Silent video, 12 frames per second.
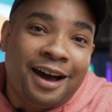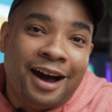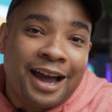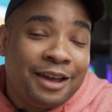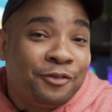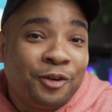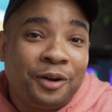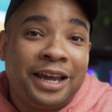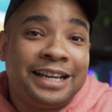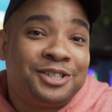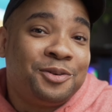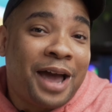If you're
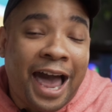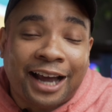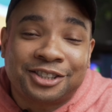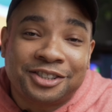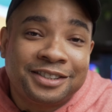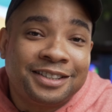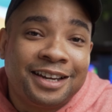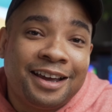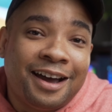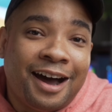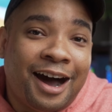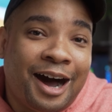into action,
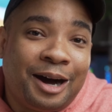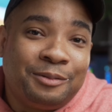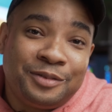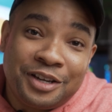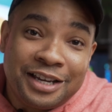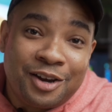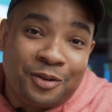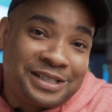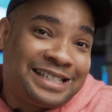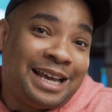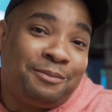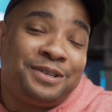you can go a
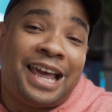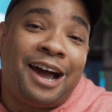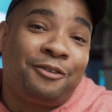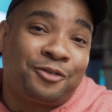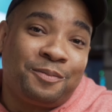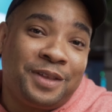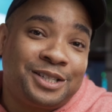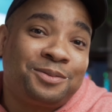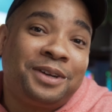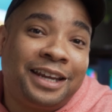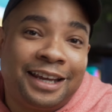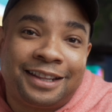step down from this
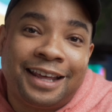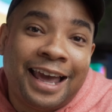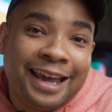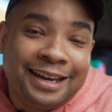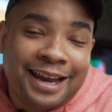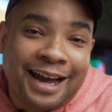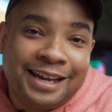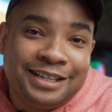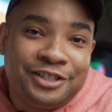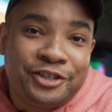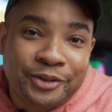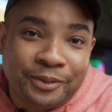one and get the
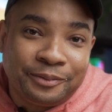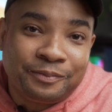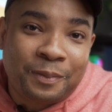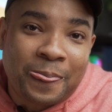A9 II.